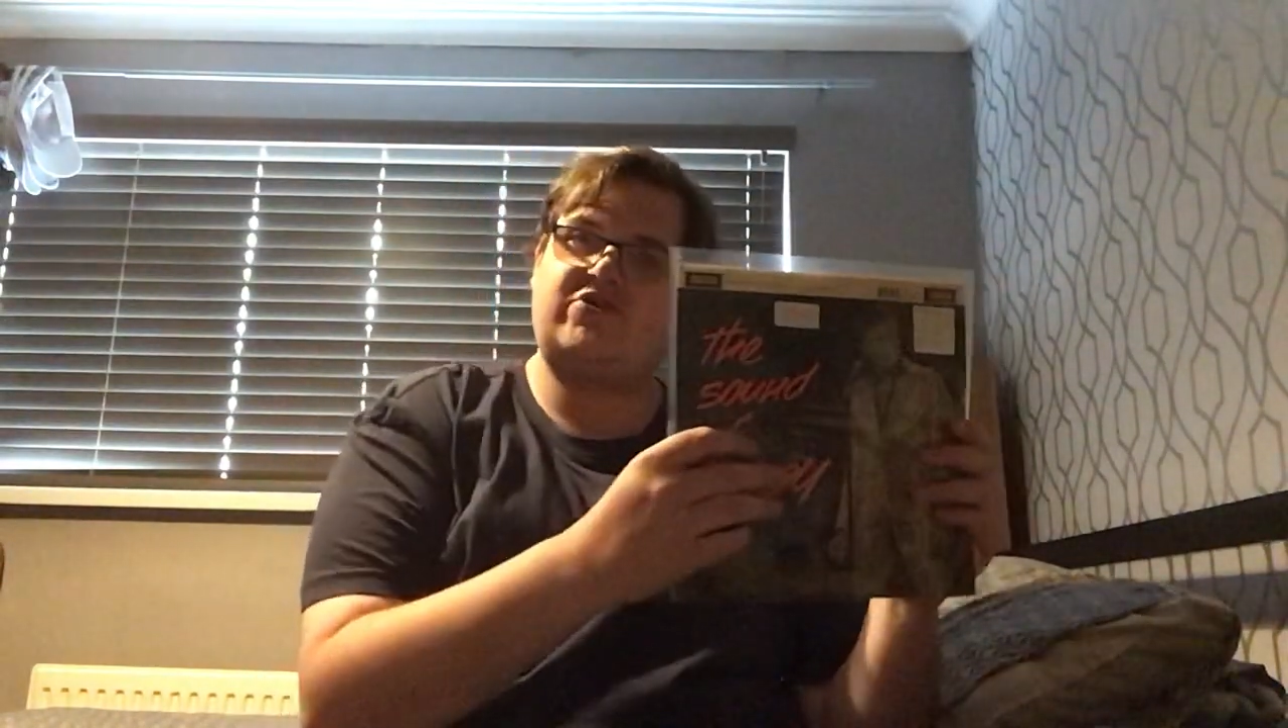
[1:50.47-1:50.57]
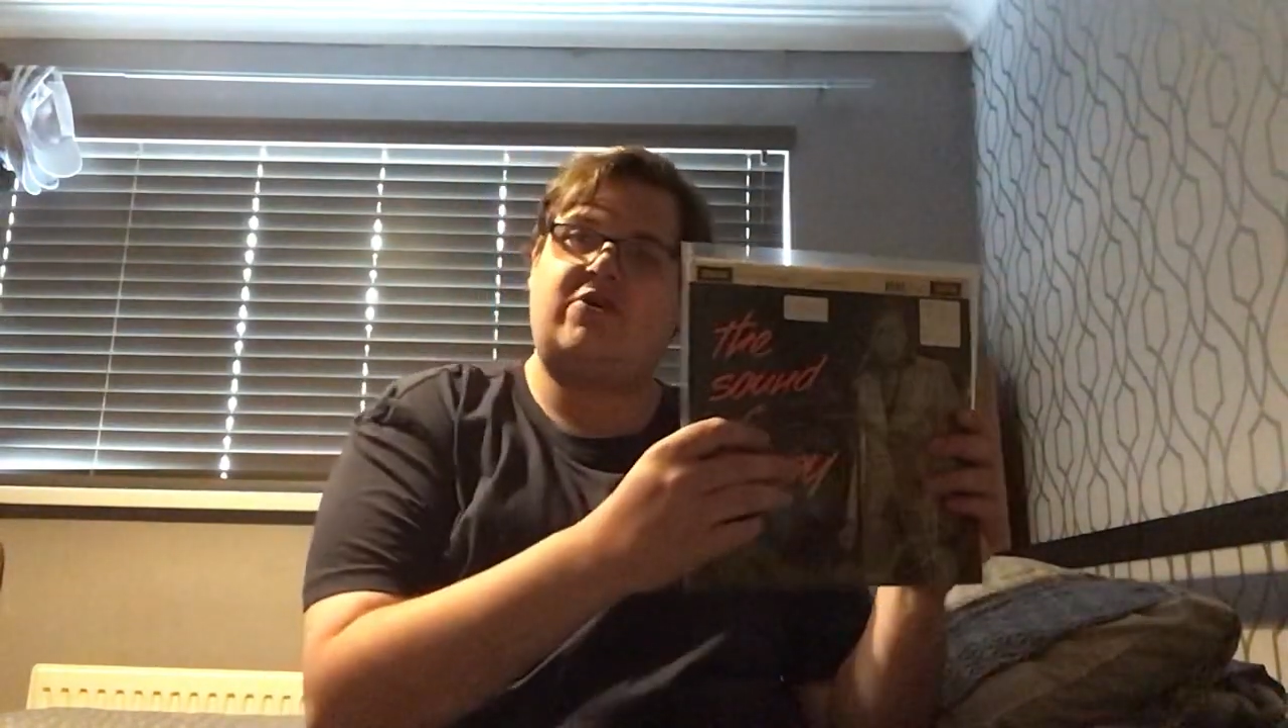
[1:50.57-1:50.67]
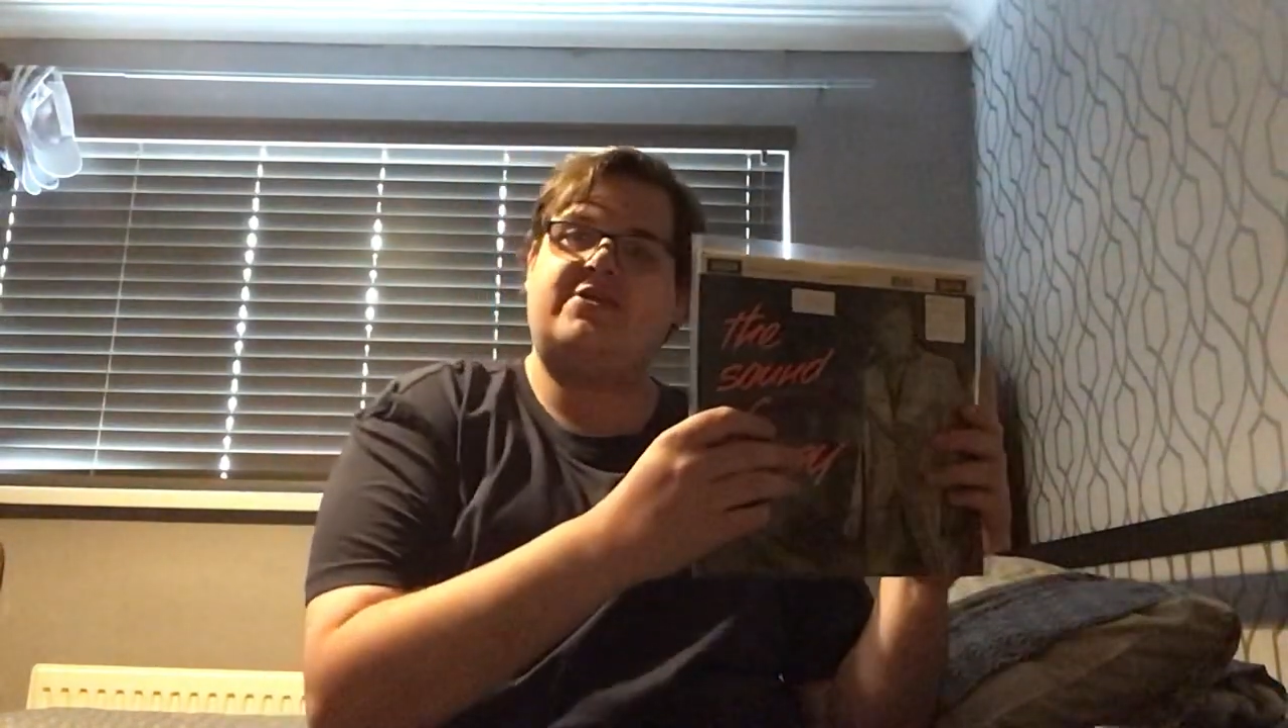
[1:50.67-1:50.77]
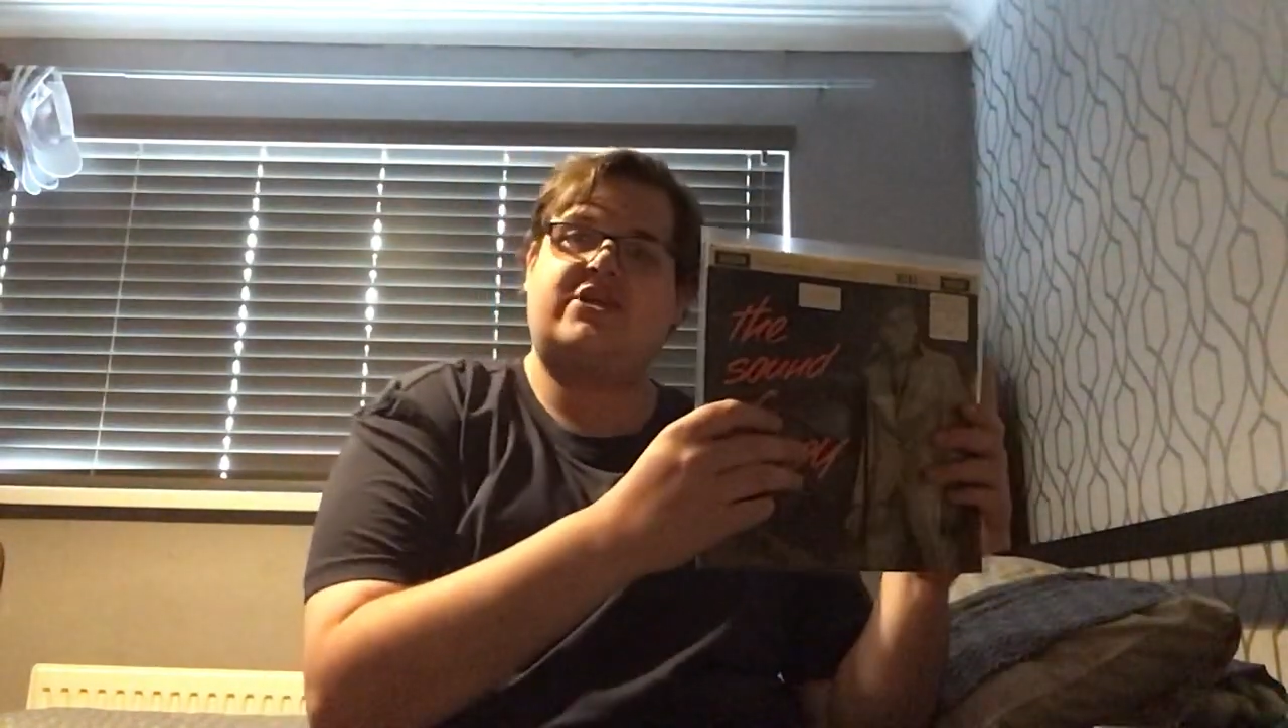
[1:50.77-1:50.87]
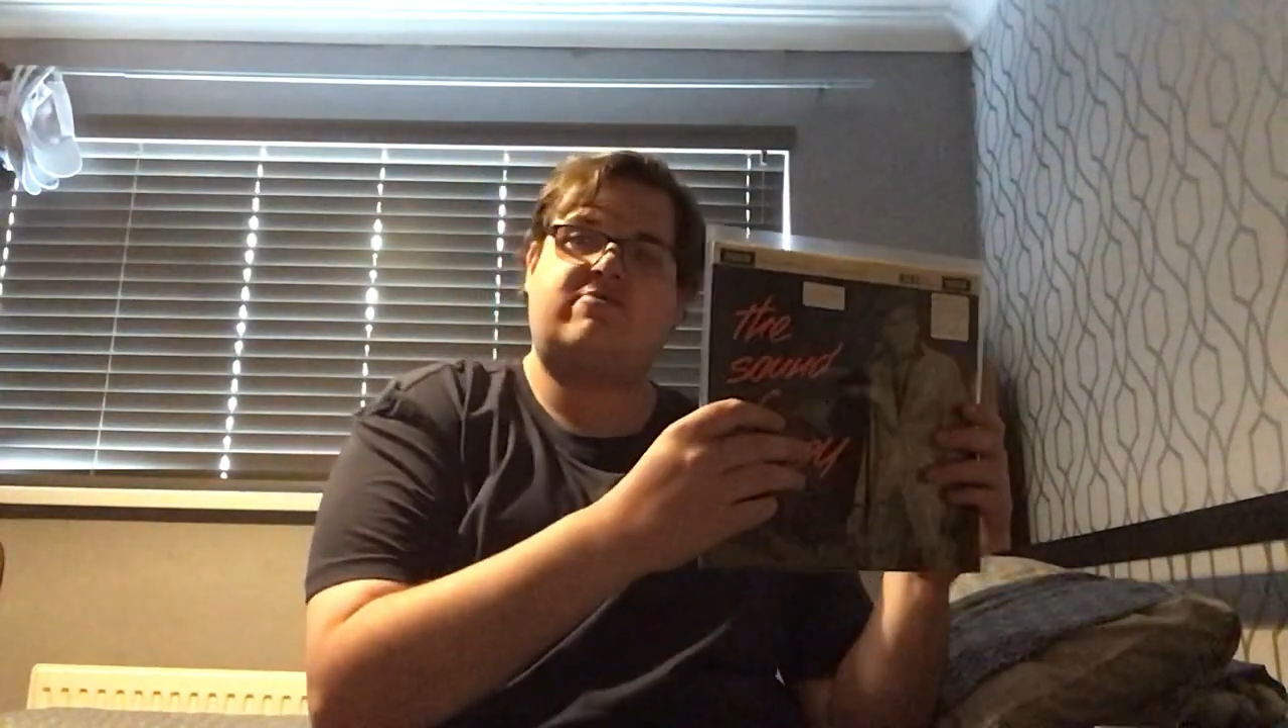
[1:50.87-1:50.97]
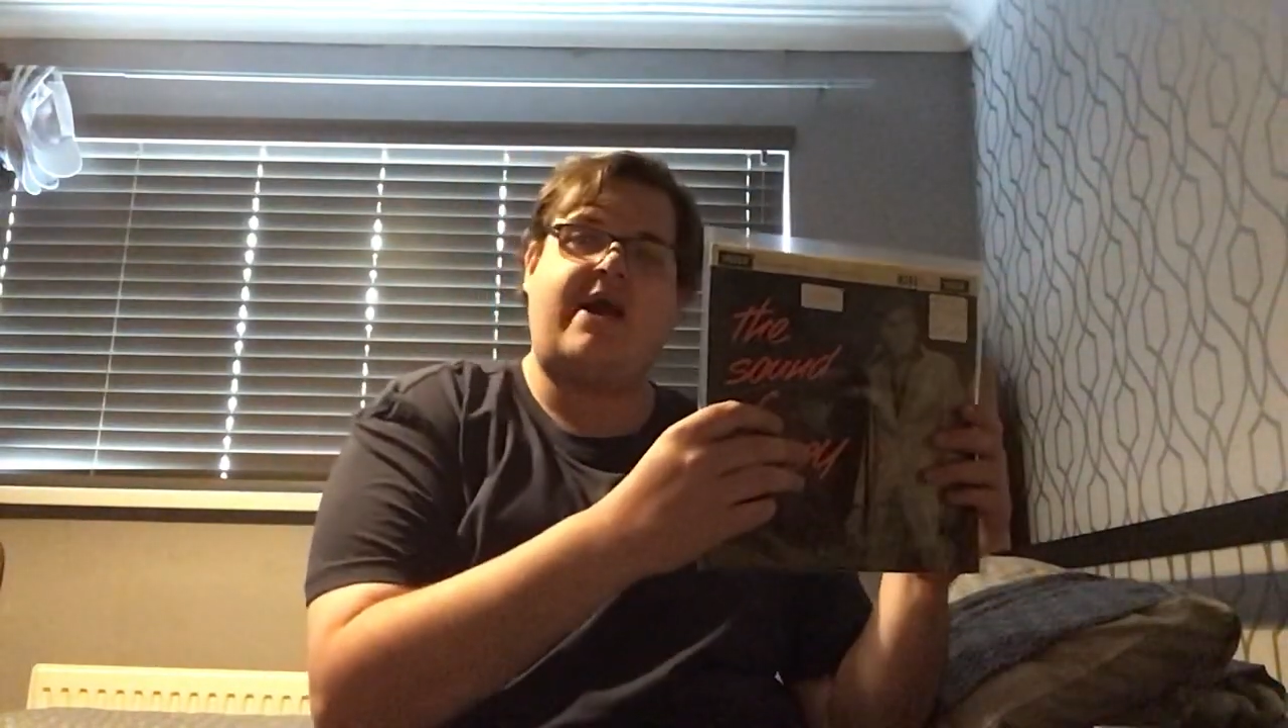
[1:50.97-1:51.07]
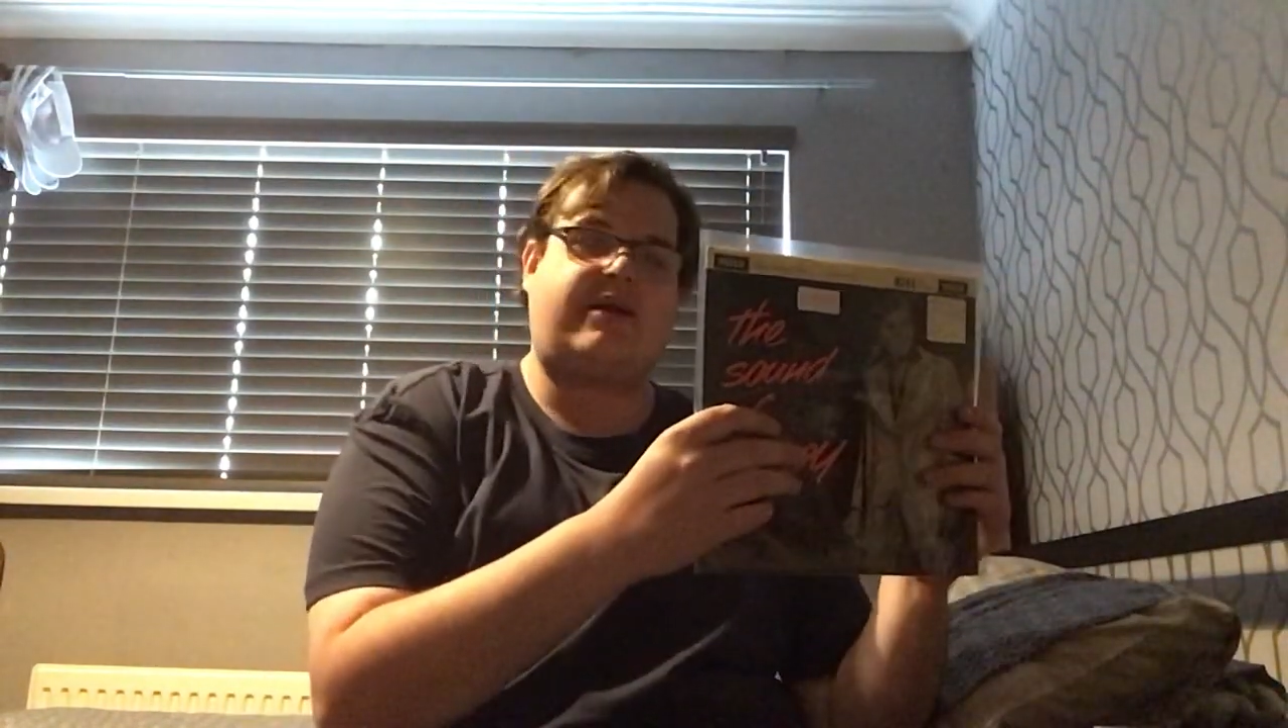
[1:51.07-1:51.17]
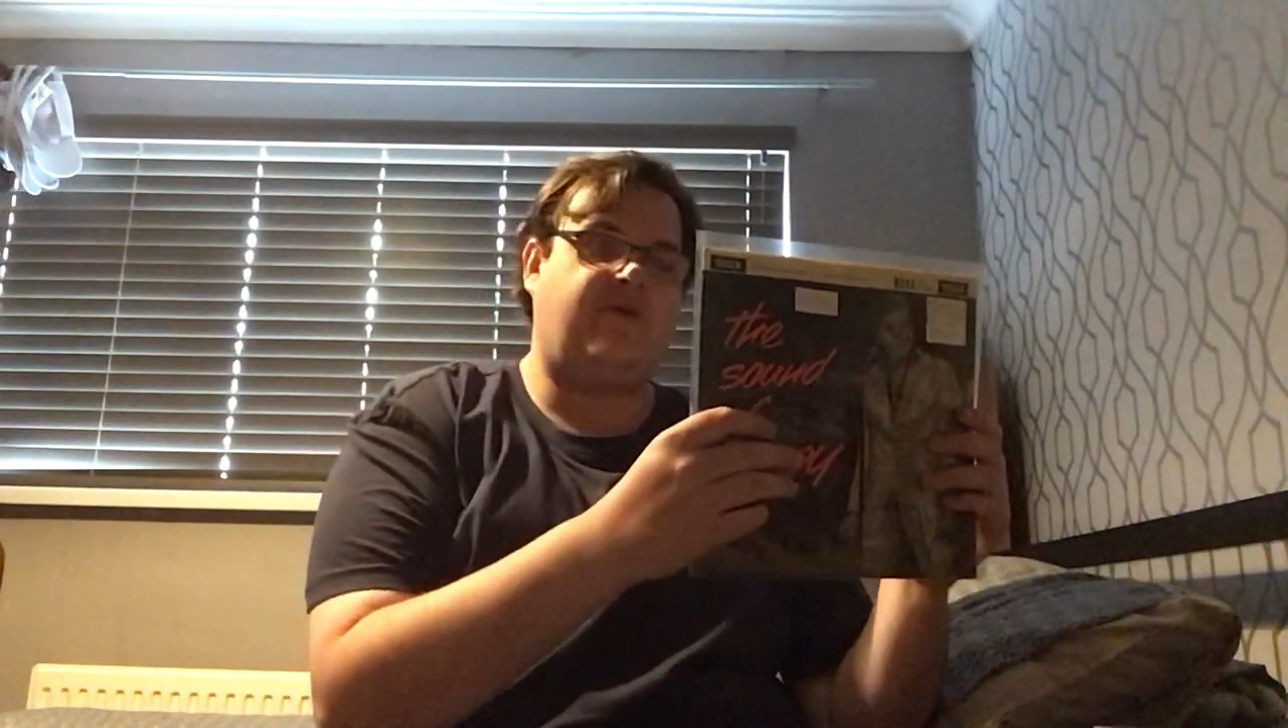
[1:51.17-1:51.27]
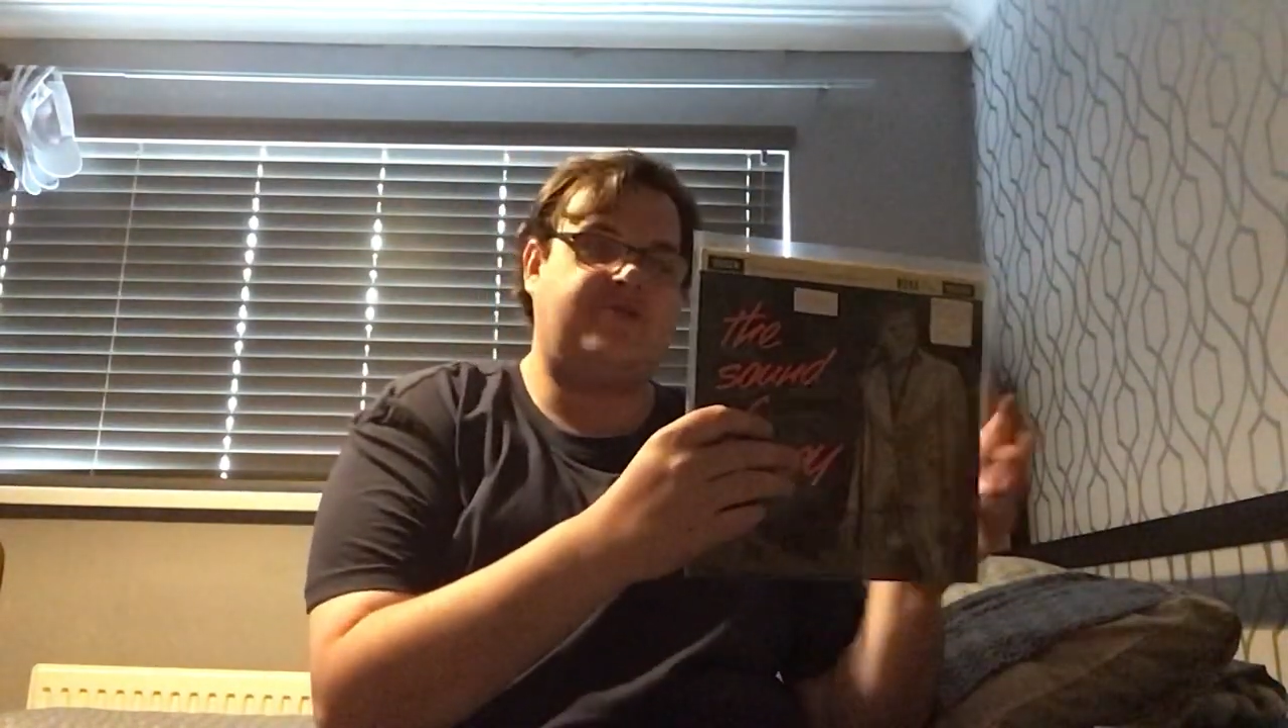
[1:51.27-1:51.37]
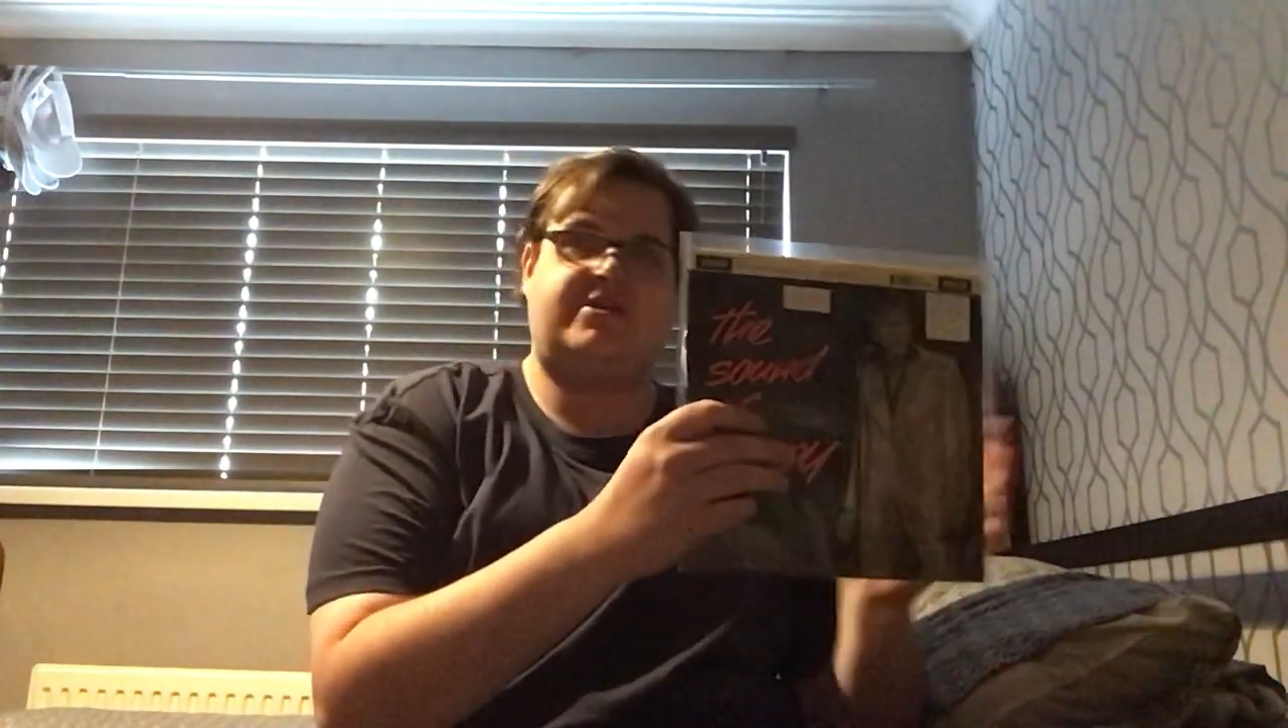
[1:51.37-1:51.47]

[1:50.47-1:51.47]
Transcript: on this record.